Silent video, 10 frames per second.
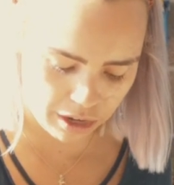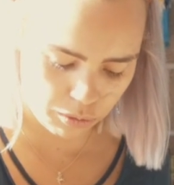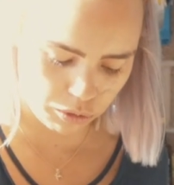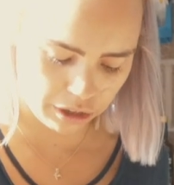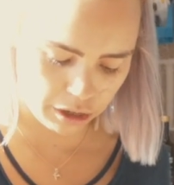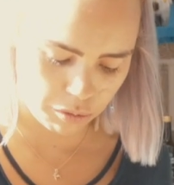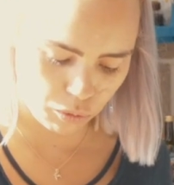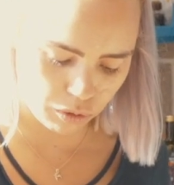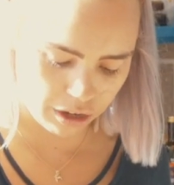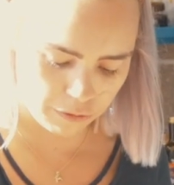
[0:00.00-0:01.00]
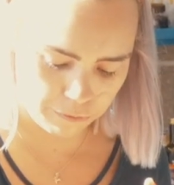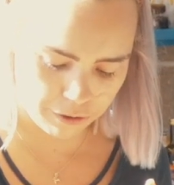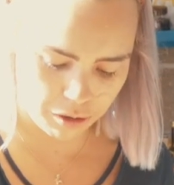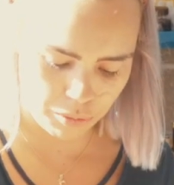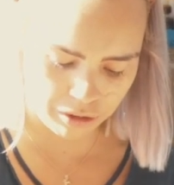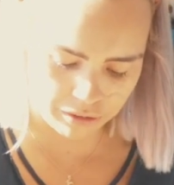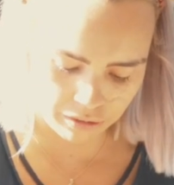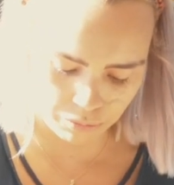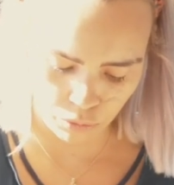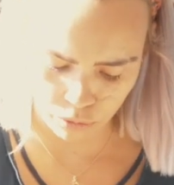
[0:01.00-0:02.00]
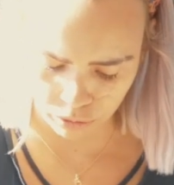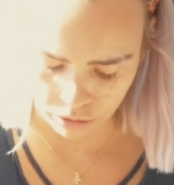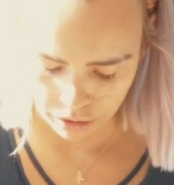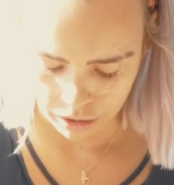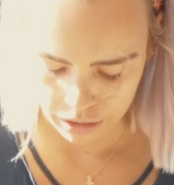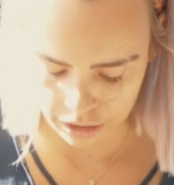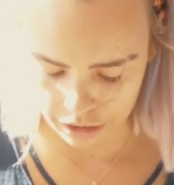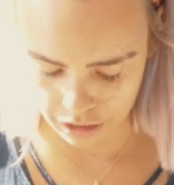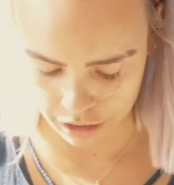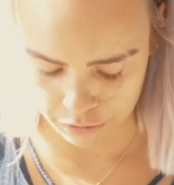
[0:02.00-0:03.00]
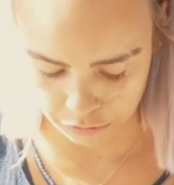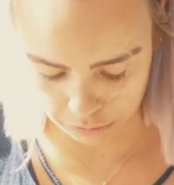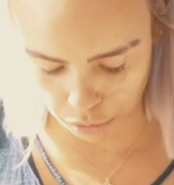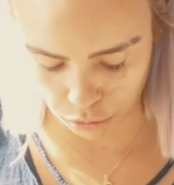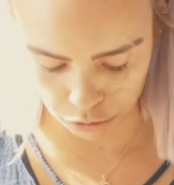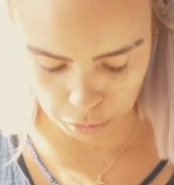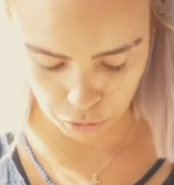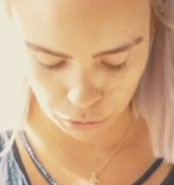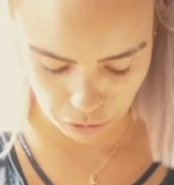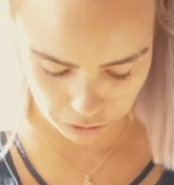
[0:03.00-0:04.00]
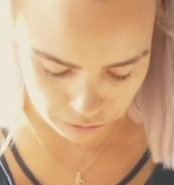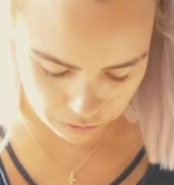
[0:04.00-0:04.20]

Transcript: and it will go more kind of fibrous and more like a kind of pulled pork